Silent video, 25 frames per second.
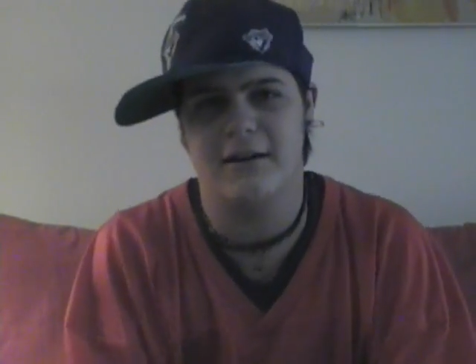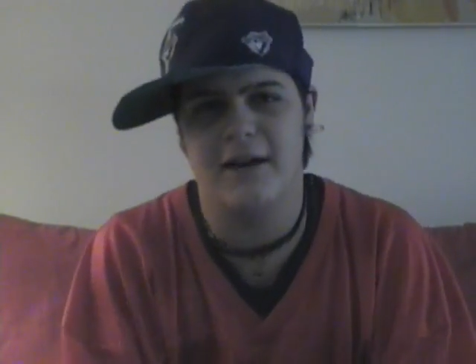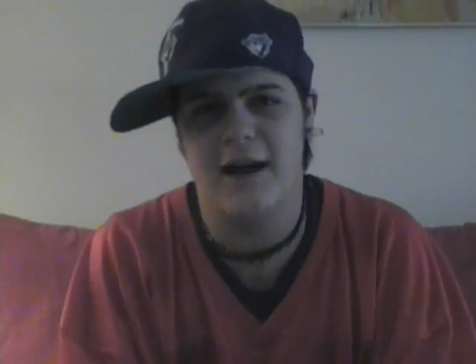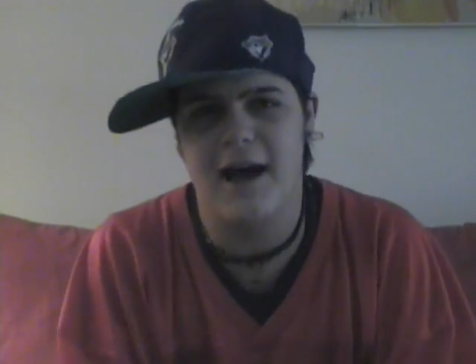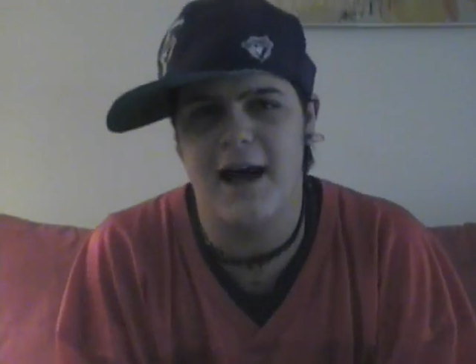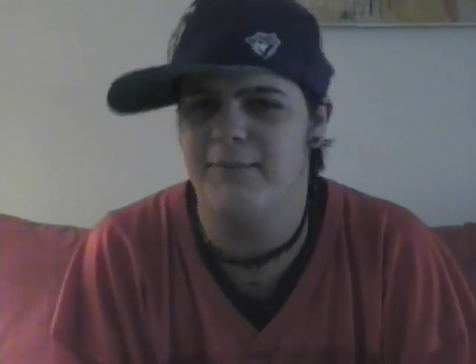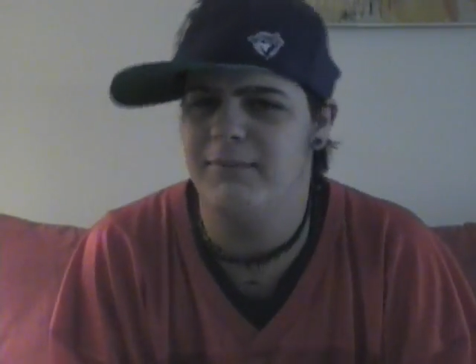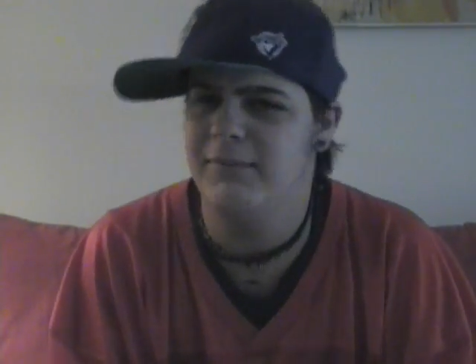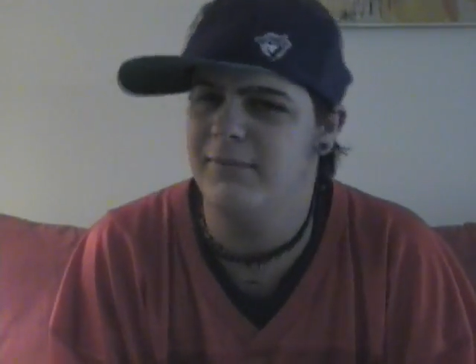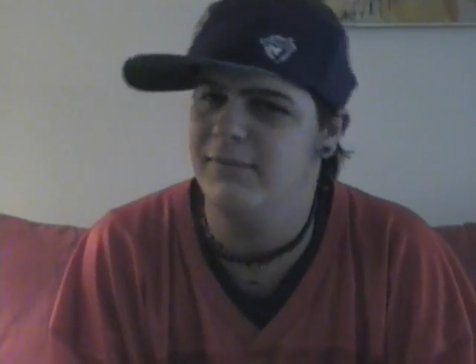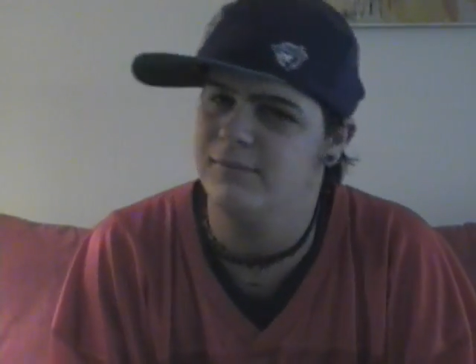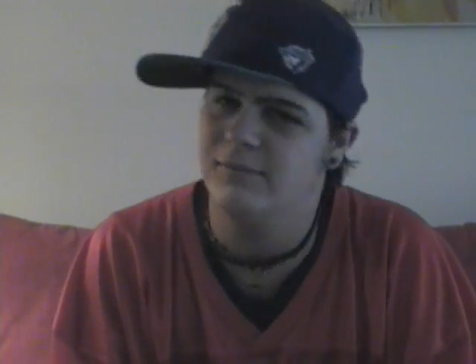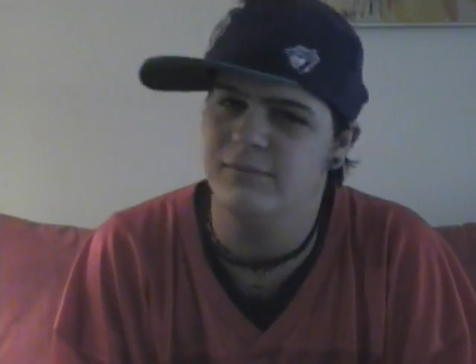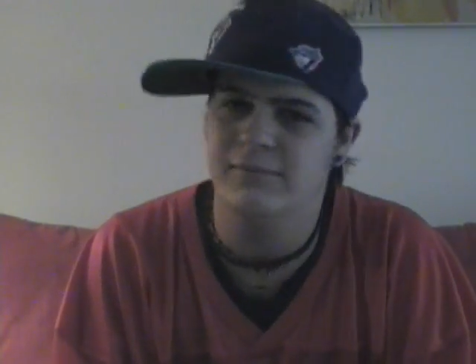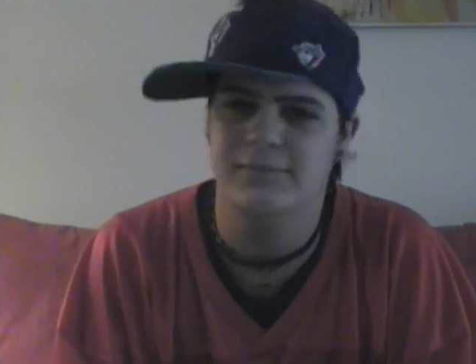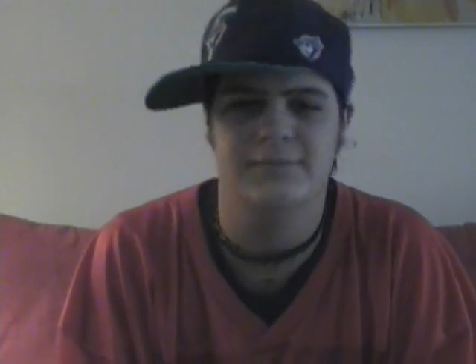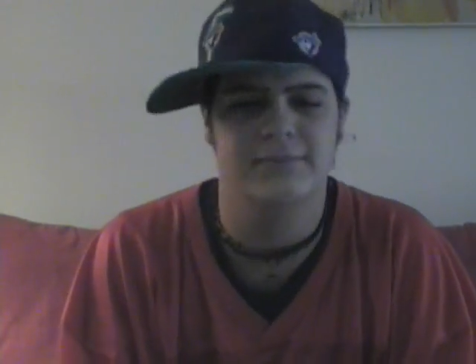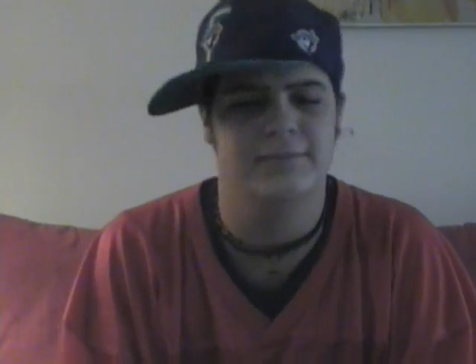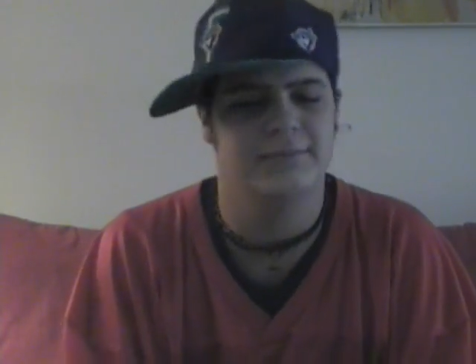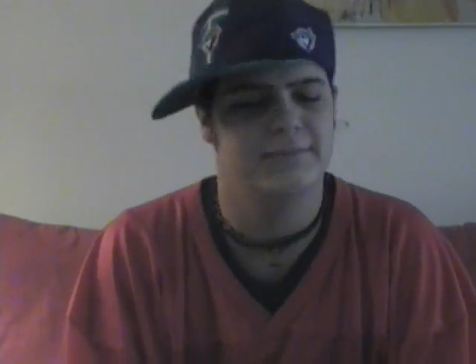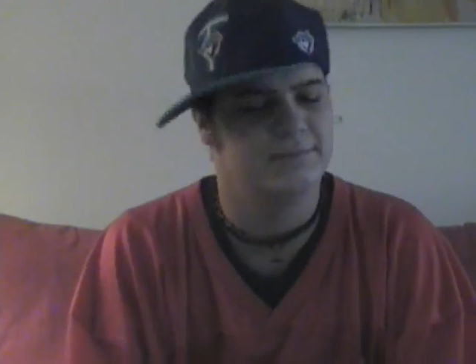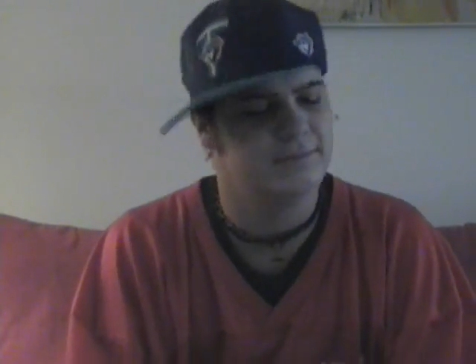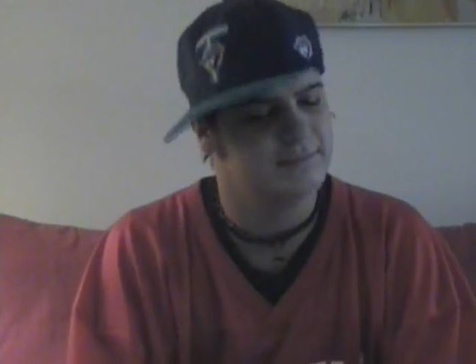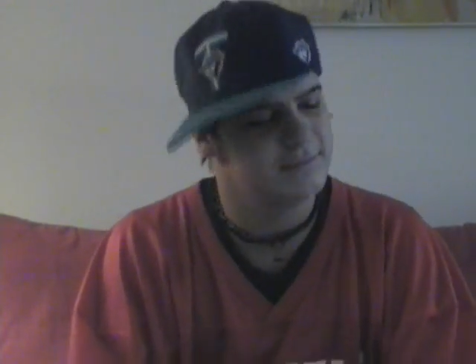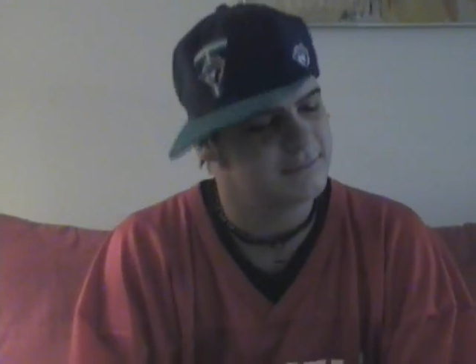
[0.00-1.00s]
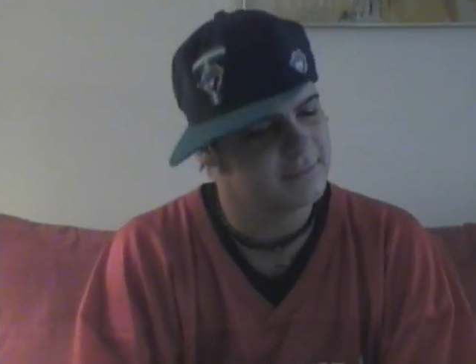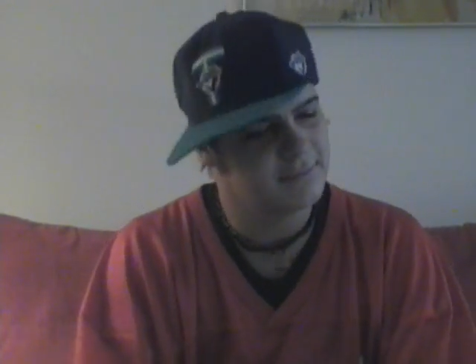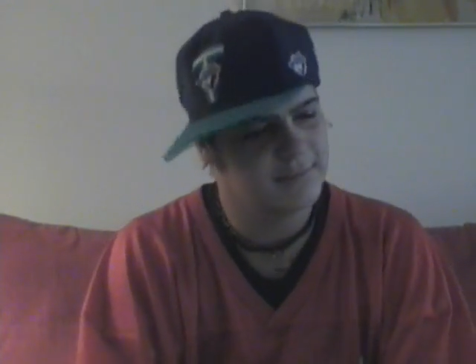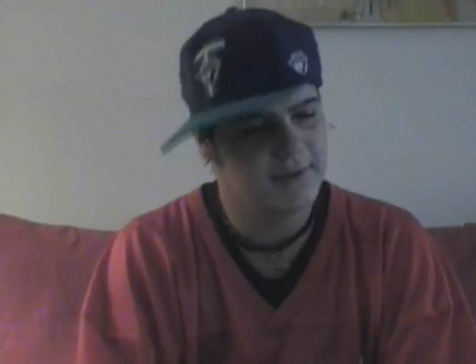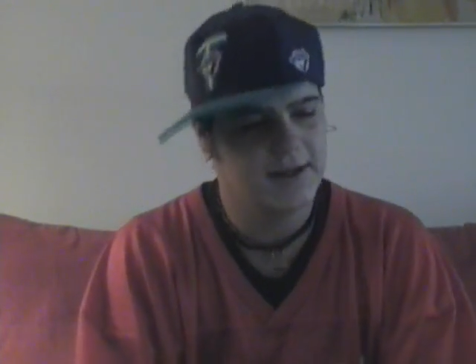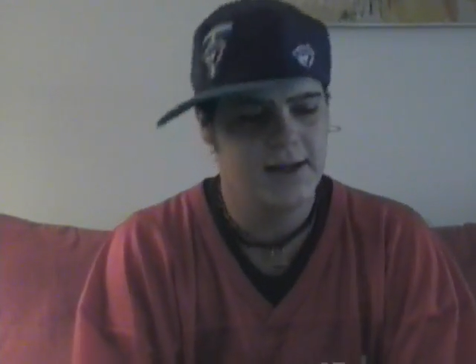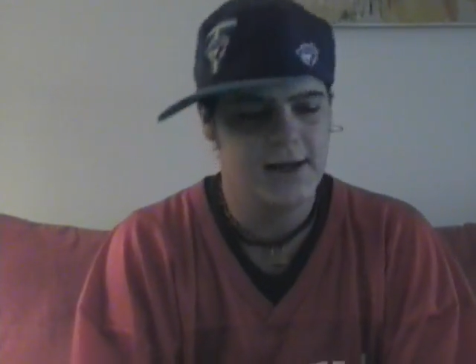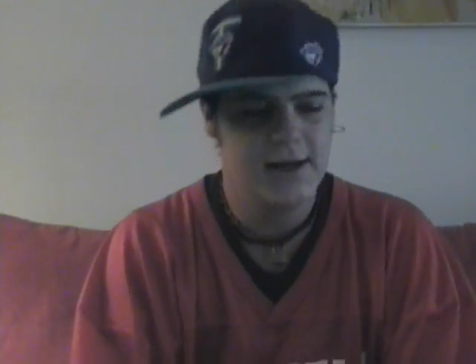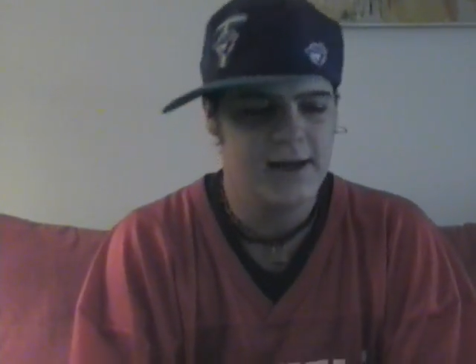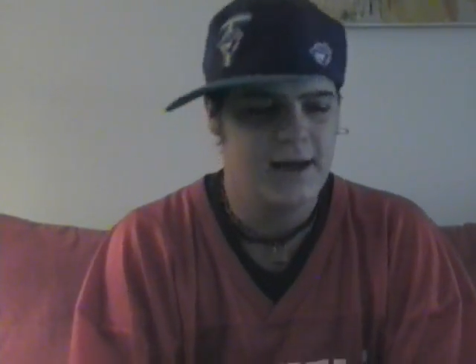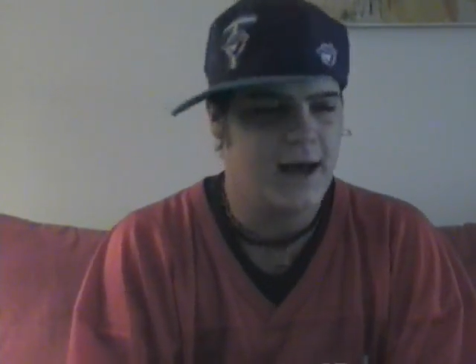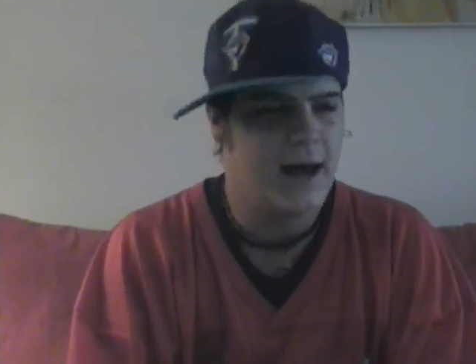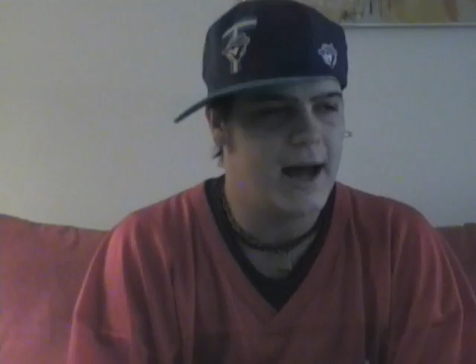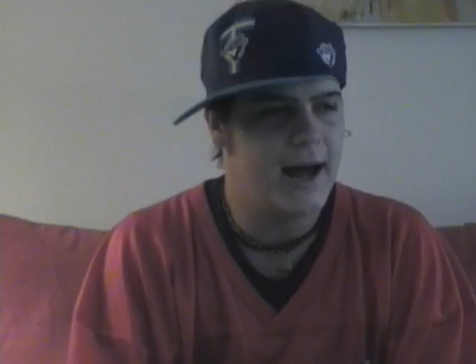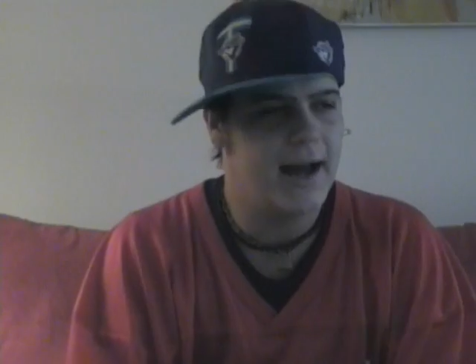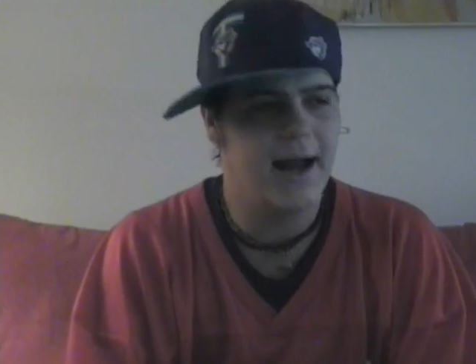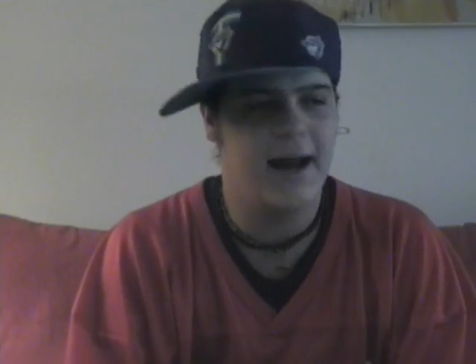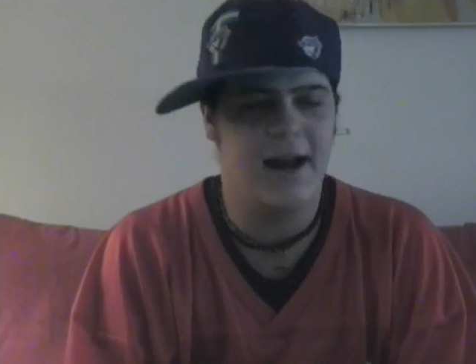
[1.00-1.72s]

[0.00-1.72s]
I, mm, mm, I,